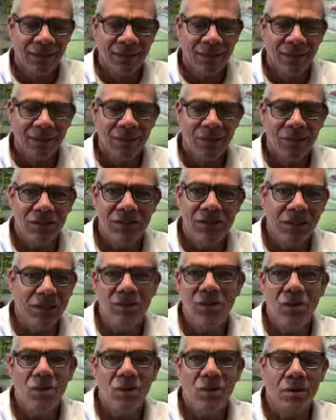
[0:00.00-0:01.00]
And she's like,
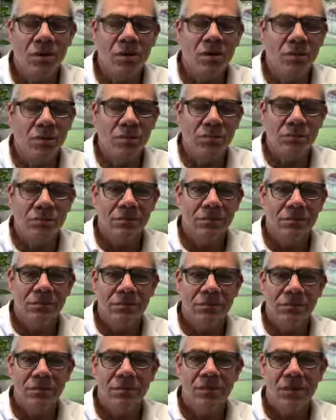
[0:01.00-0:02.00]
don't go.
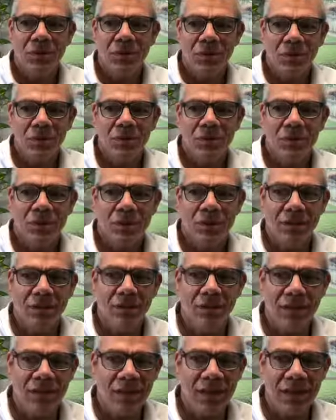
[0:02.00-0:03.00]
I'm like, what? And she's like,
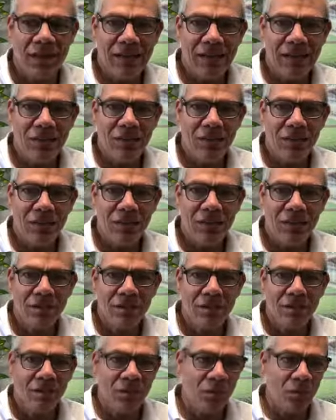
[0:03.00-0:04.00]
with that
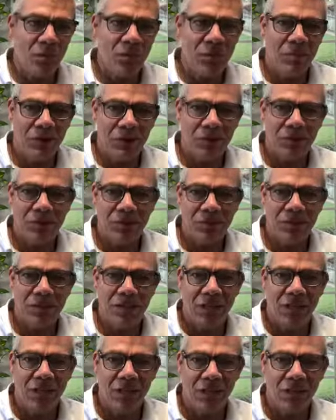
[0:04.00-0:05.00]
energy, you'd be better off
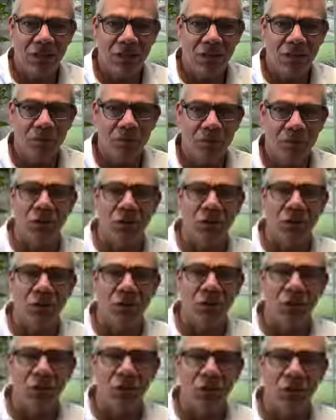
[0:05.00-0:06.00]
staying at home. You.
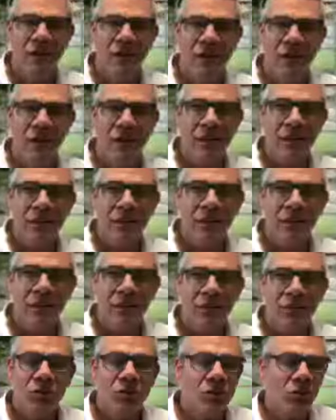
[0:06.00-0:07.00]

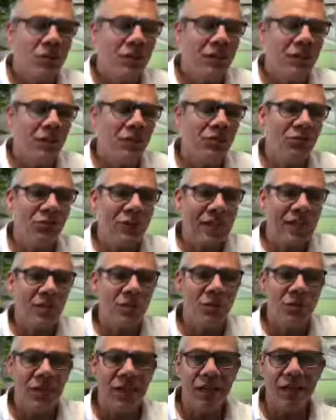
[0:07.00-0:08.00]
You're only going to follow
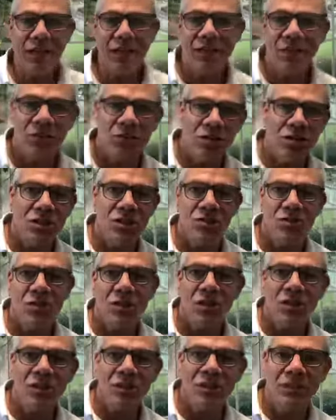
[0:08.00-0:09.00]
that energy
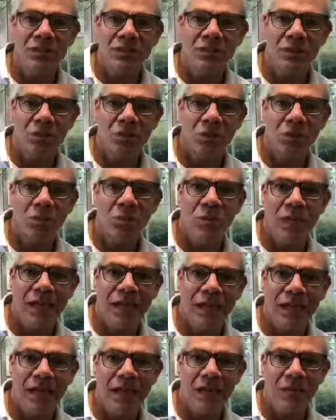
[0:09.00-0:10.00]
trail into the room and
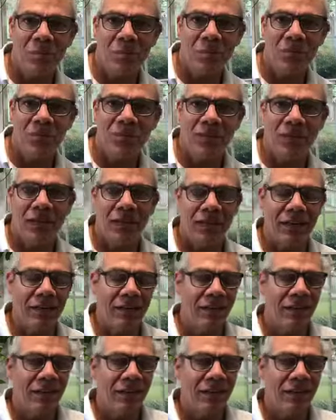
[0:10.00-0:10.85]
amplify it.